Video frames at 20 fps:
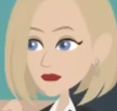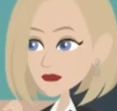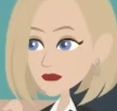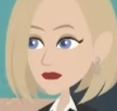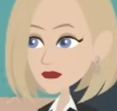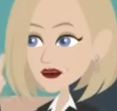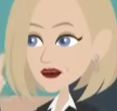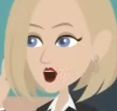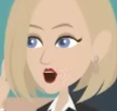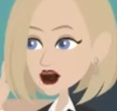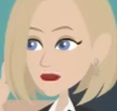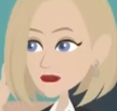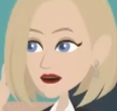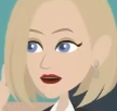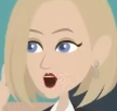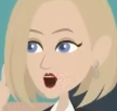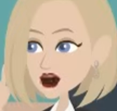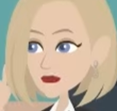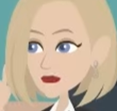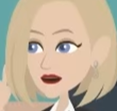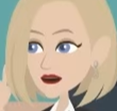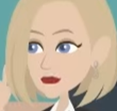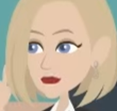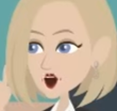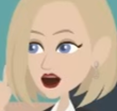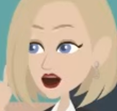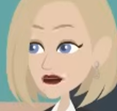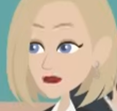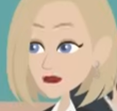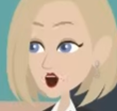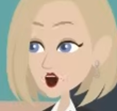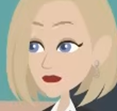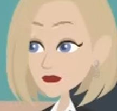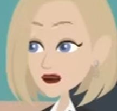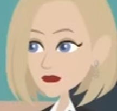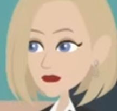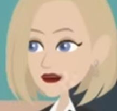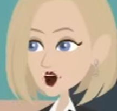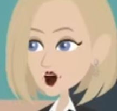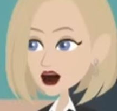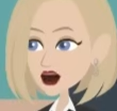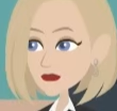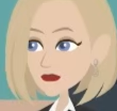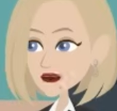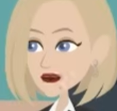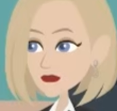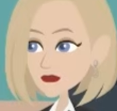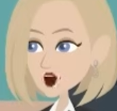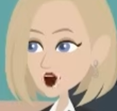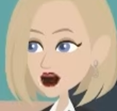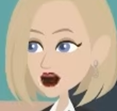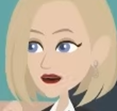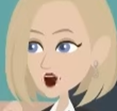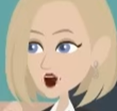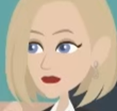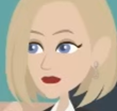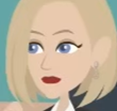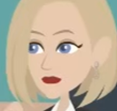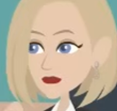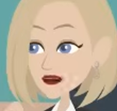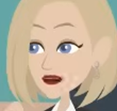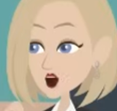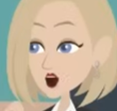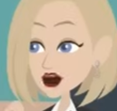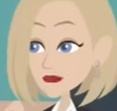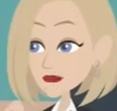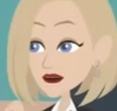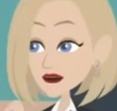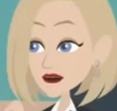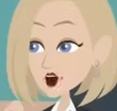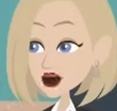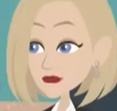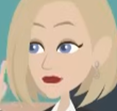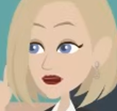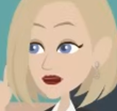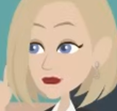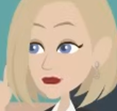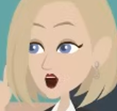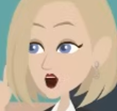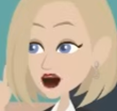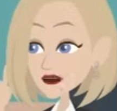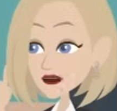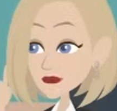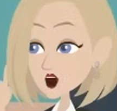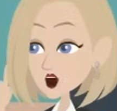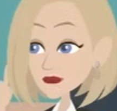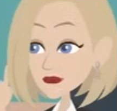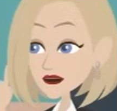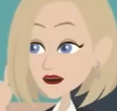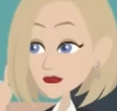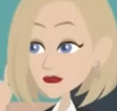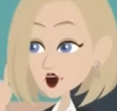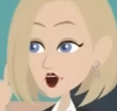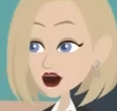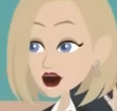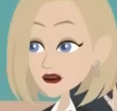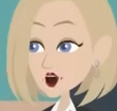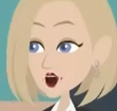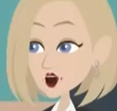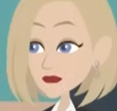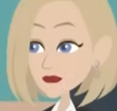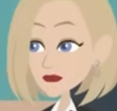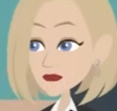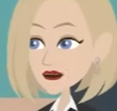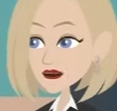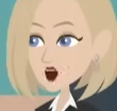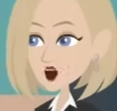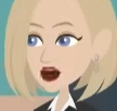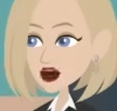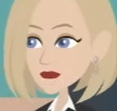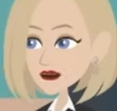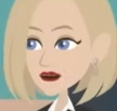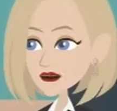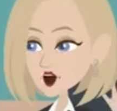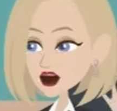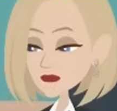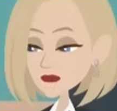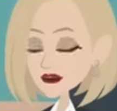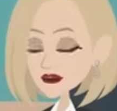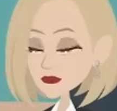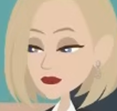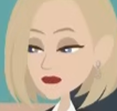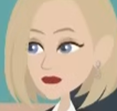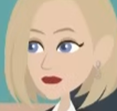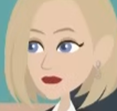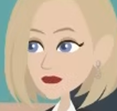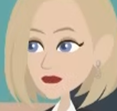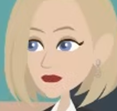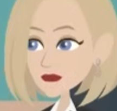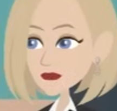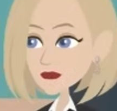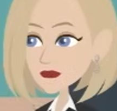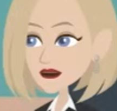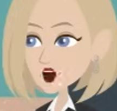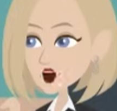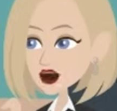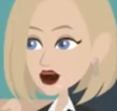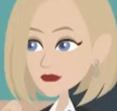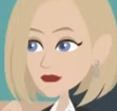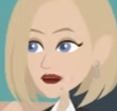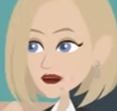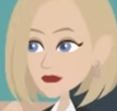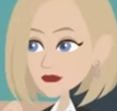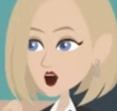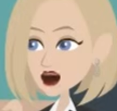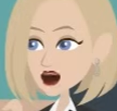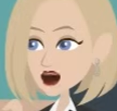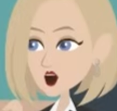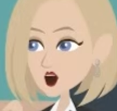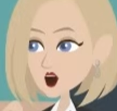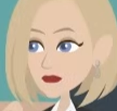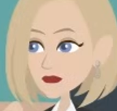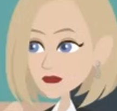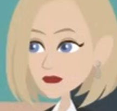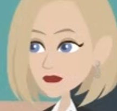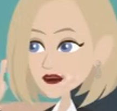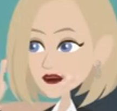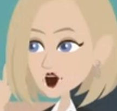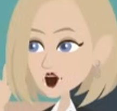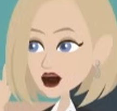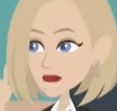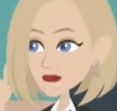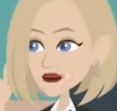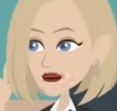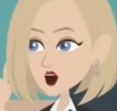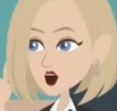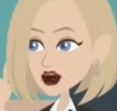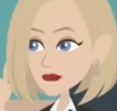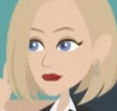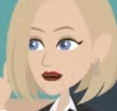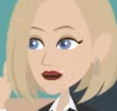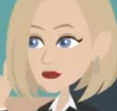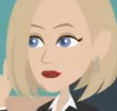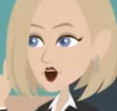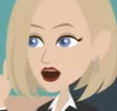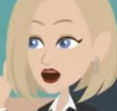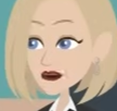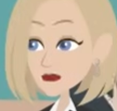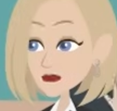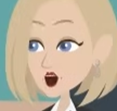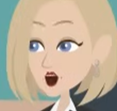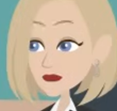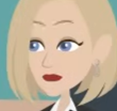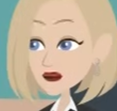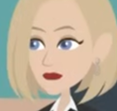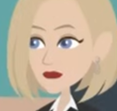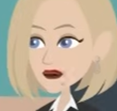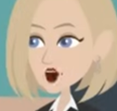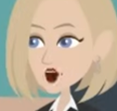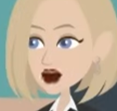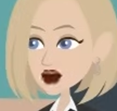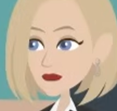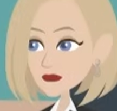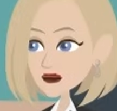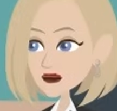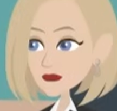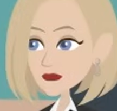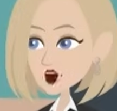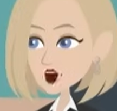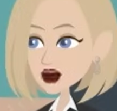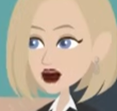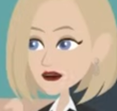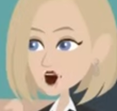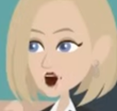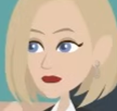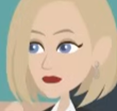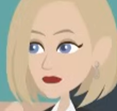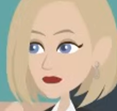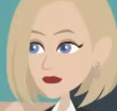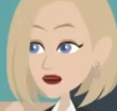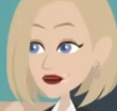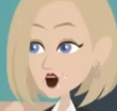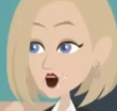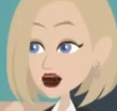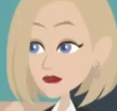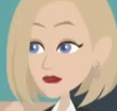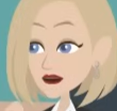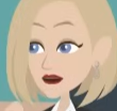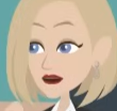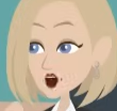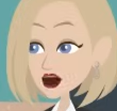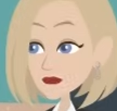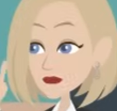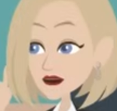and ensures that you understand how verbs work in different tenses. By practicing every day, even for just a few minutes, you will notice that verb confusion gradually disappears.